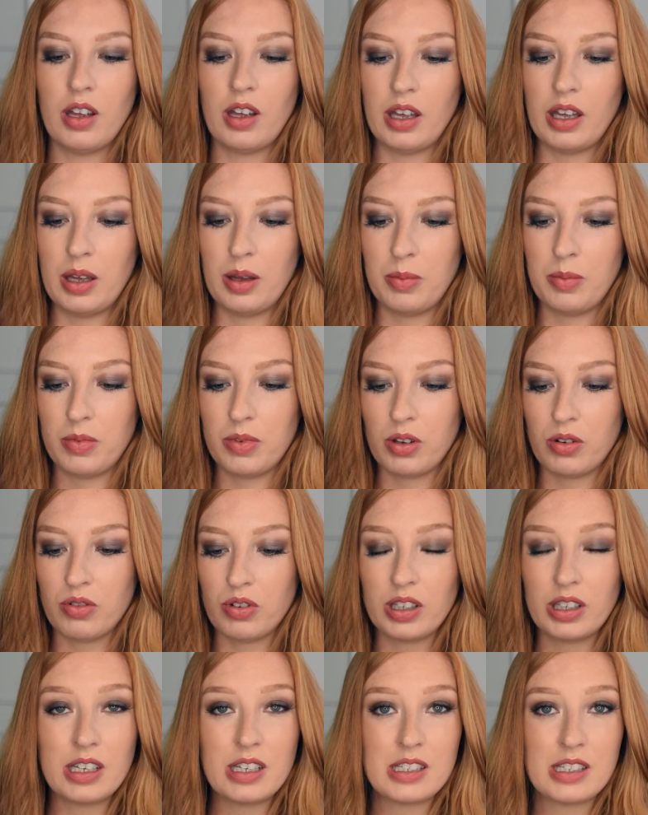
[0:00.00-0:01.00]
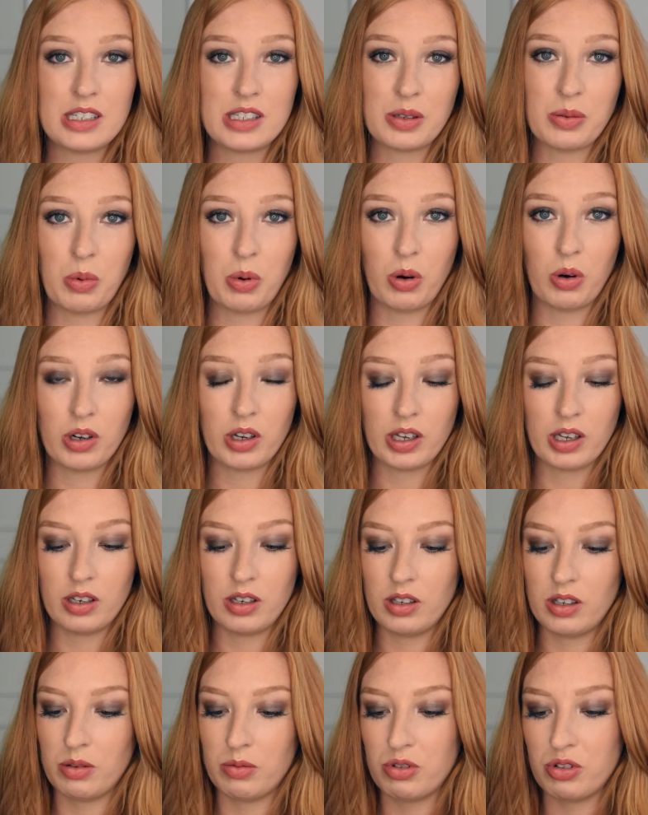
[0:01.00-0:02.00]
They're really easy to walk
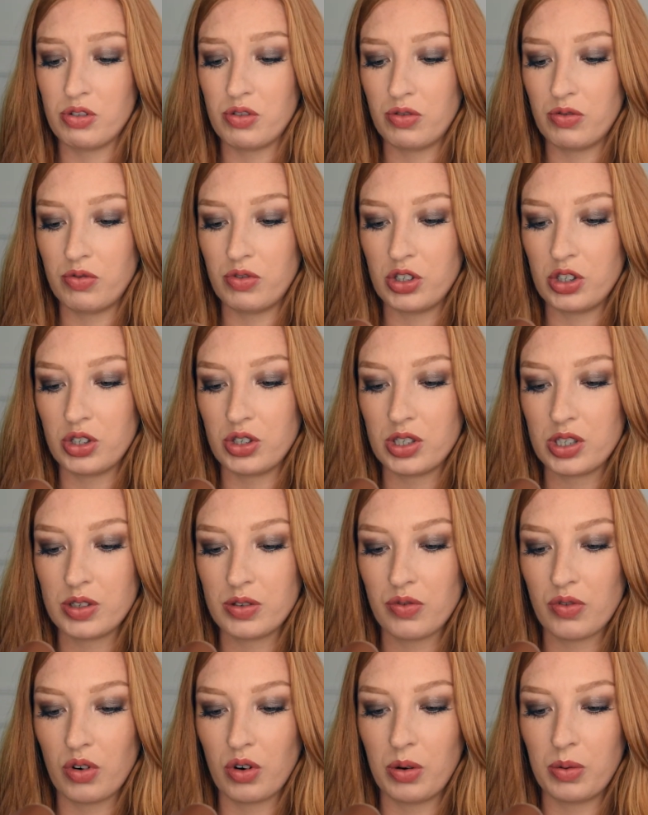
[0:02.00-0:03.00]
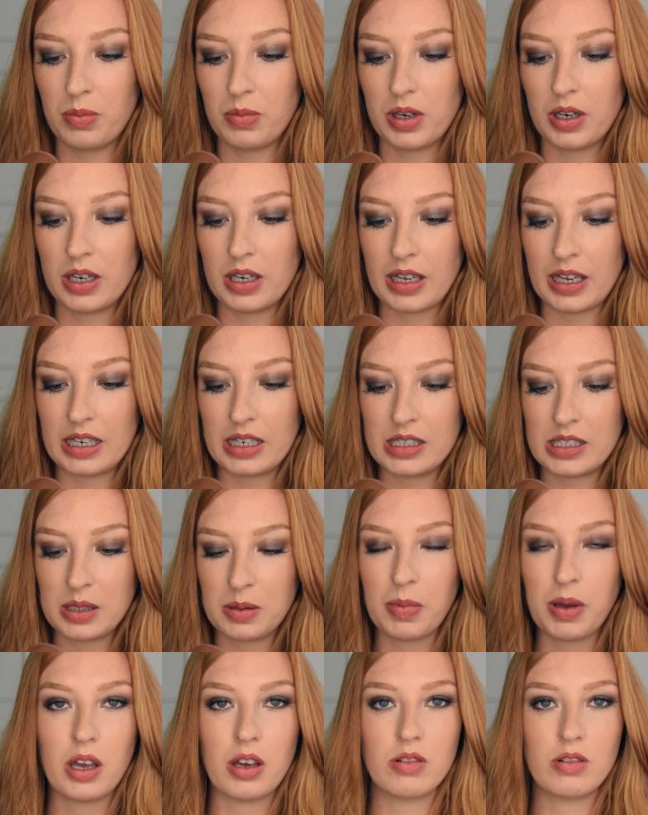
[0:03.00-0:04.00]
in. They were reduced from
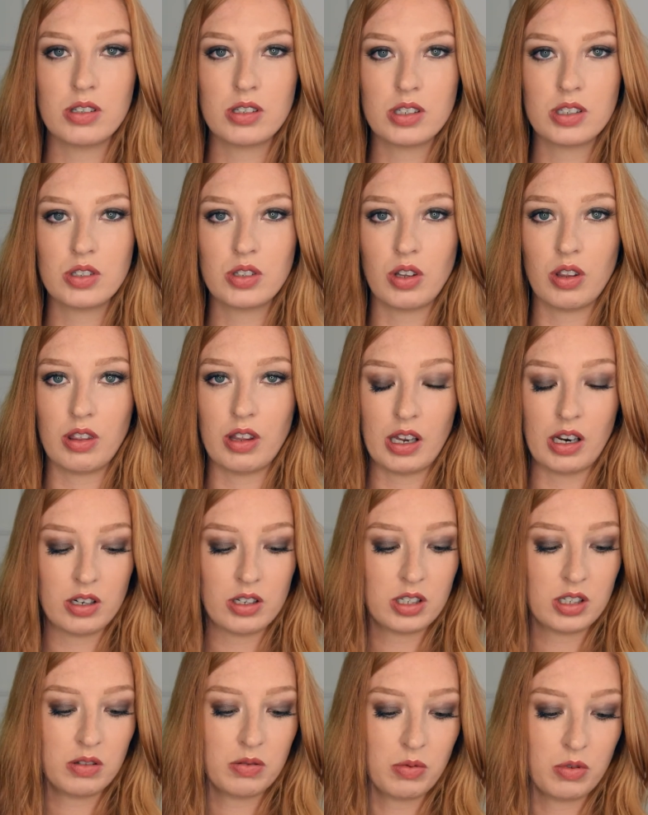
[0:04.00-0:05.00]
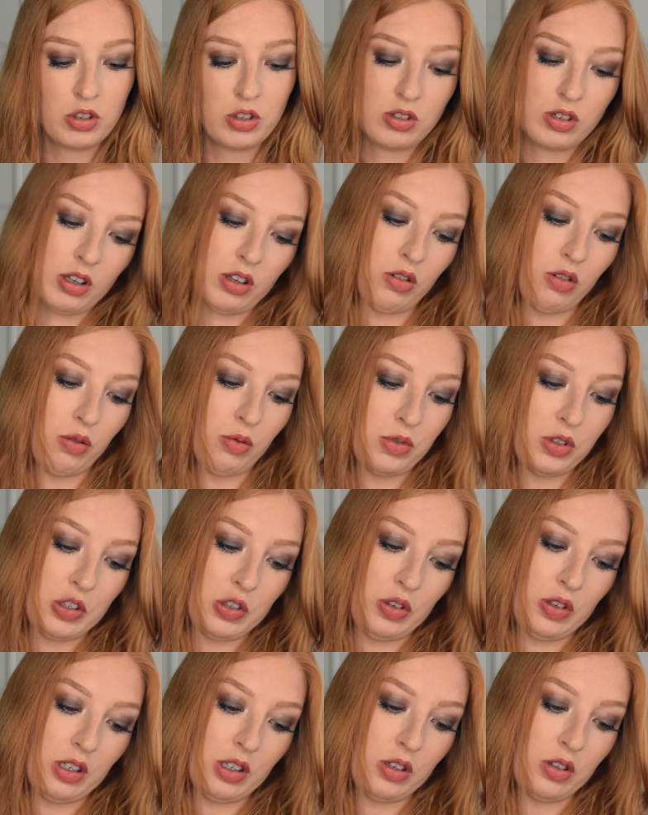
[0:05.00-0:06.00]
£90 to 30, which I thought was
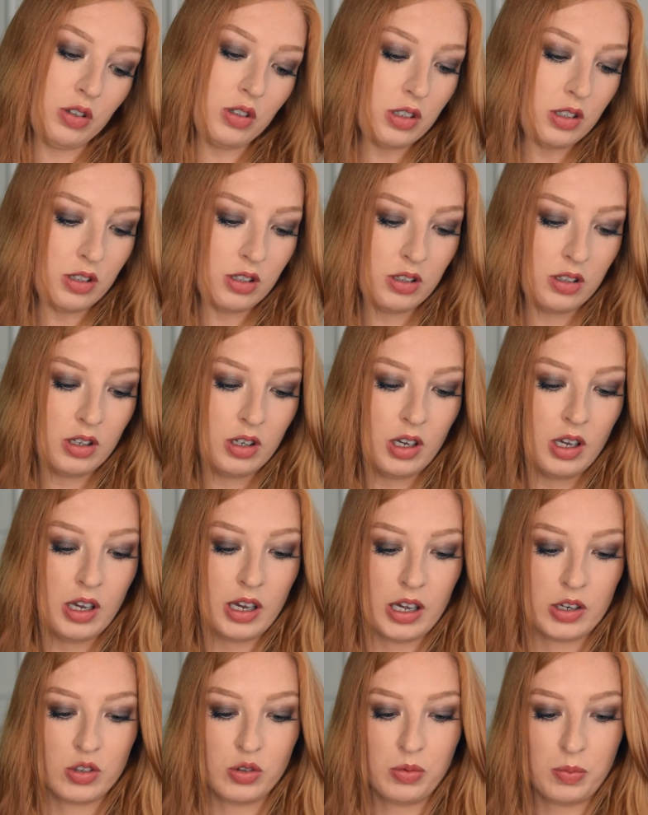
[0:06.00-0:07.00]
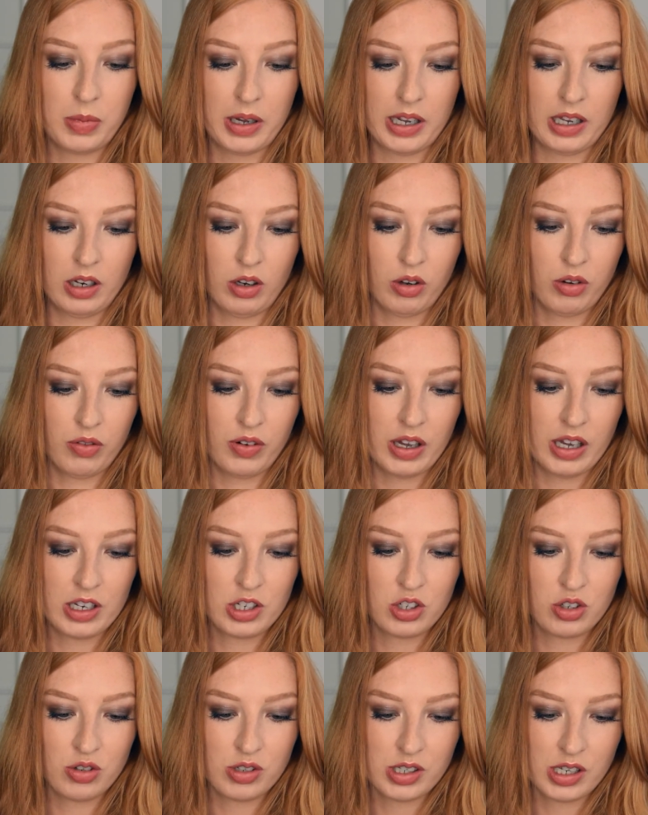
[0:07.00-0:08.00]
really good. I don't buy a lot of high
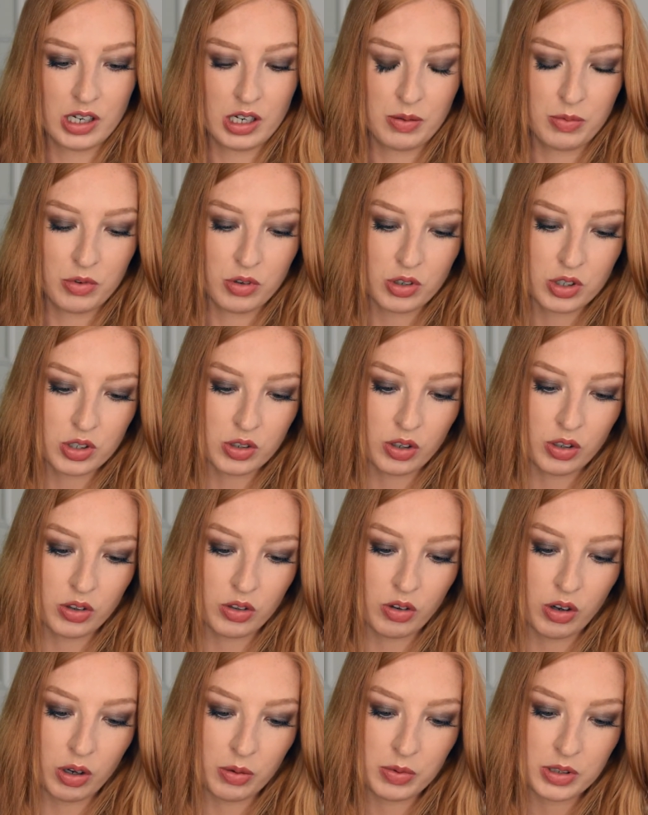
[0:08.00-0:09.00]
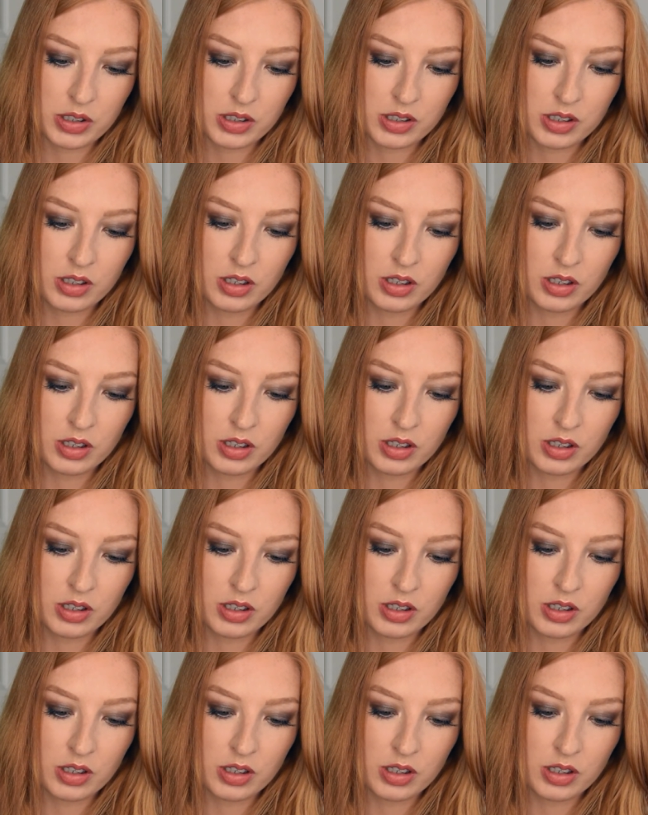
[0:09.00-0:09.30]
shoes anymore, so I thought I would